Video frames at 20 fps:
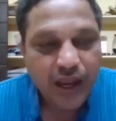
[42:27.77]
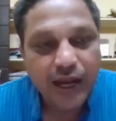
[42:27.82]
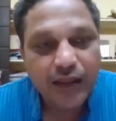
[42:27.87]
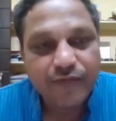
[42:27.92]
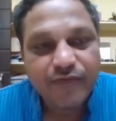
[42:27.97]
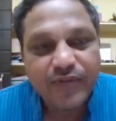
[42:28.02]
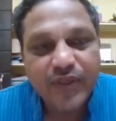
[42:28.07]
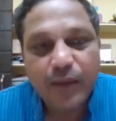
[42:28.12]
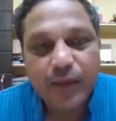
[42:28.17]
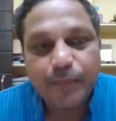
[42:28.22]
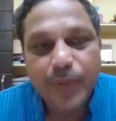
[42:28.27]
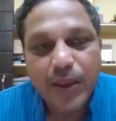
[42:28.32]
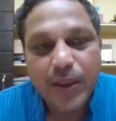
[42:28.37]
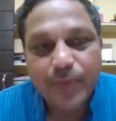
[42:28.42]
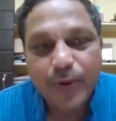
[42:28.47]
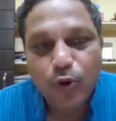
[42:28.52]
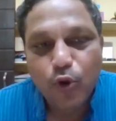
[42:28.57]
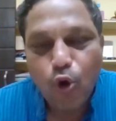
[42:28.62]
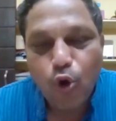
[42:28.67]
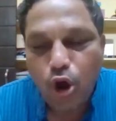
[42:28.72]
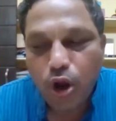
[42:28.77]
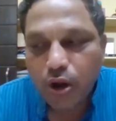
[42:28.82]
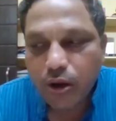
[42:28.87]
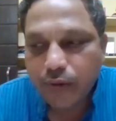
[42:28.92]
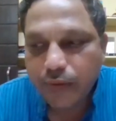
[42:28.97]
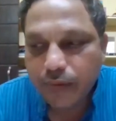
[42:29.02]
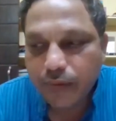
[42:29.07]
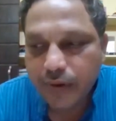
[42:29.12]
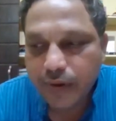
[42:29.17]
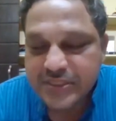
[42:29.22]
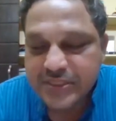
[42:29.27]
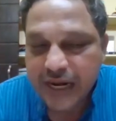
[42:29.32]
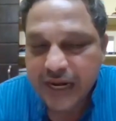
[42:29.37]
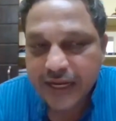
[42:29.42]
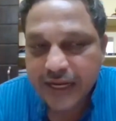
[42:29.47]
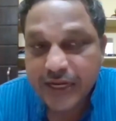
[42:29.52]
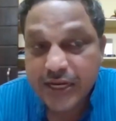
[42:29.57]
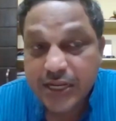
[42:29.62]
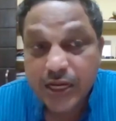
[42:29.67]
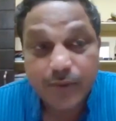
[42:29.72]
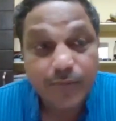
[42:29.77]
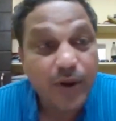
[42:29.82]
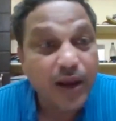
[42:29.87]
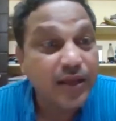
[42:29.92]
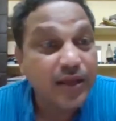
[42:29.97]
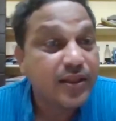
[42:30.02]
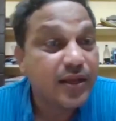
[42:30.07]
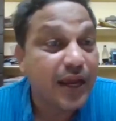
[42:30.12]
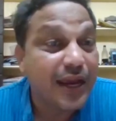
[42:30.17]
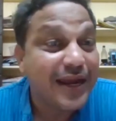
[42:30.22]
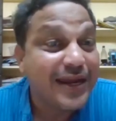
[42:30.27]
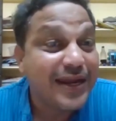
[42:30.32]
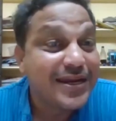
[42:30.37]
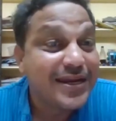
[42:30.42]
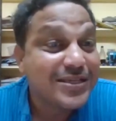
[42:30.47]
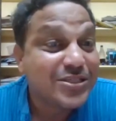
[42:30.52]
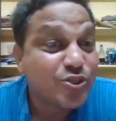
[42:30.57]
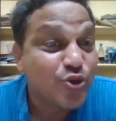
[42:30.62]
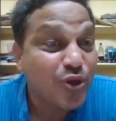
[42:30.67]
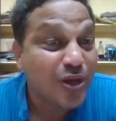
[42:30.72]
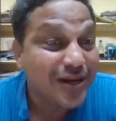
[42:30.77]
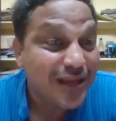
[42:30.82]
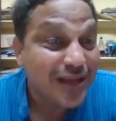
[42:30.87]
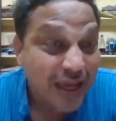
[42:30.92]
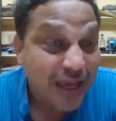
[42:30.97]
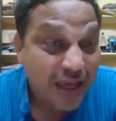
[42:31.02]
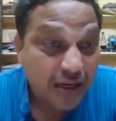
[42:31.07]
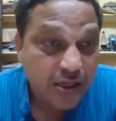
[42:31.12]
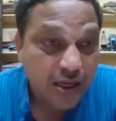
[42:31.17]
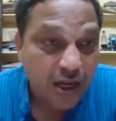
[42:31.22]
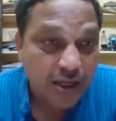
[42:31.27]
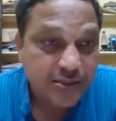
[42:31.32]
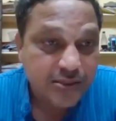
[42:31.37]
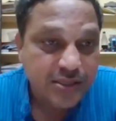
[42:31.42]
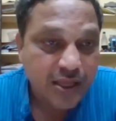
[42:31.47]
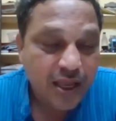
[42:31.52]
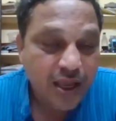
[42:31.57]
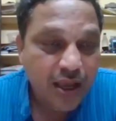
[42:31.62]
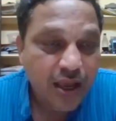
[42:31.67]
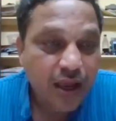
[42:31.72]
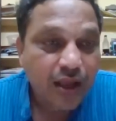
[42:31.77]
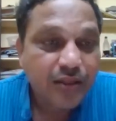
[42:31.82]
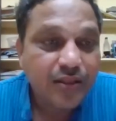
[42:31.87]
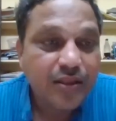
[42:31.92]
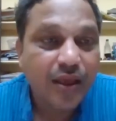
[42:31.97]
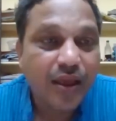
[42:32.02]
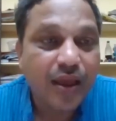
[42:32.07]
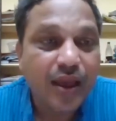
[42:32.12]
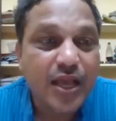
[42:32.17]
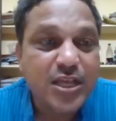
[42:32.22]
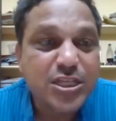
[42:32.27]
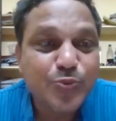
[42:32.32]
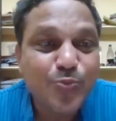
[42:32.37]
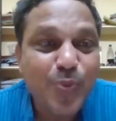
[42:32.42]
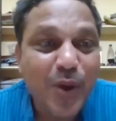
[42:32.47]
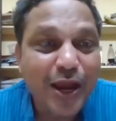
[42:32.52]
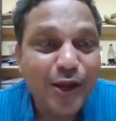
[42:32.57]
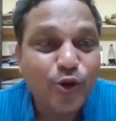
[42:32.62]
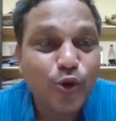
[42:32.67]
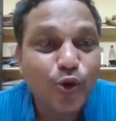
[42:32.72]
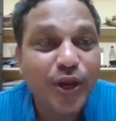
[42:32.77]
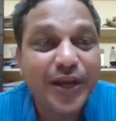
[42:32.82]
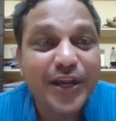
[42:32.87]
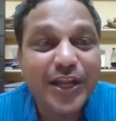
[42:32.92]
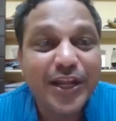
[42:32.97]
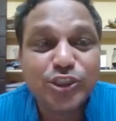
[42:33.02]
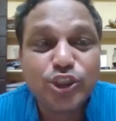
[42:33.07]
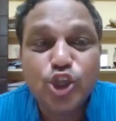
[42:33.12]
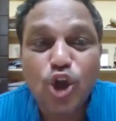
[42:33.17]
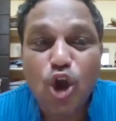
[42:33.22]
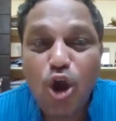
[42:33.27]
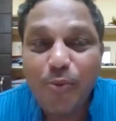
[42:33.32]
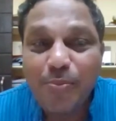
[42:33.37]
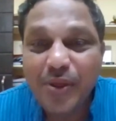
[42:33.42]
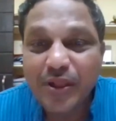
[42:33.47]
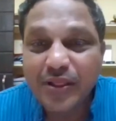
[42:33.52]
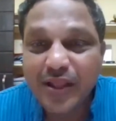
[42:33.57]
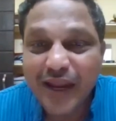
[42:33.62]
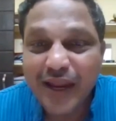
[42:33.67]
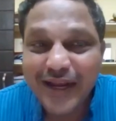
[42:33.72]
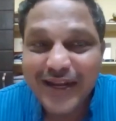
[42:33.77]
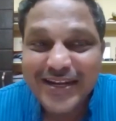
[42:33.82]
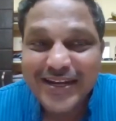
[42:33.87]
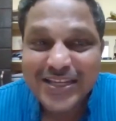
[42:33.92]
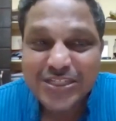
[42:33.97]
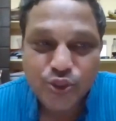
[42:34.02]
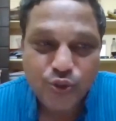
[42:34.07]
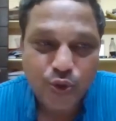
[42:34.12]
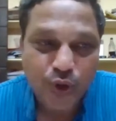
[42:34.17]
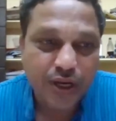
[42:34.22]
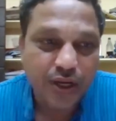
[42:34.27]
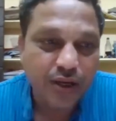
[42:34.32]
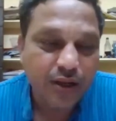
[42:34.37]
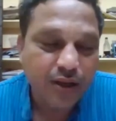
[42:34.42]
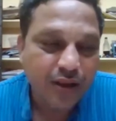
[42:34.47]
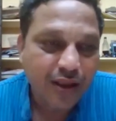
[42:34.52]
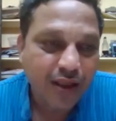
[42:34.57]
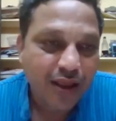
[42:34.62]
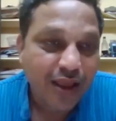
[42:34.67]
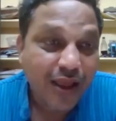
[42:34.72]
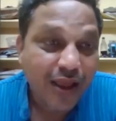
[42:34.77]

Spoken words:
And if there are people who are residing nearby the industrial areas, they aspire to get a job in the industry.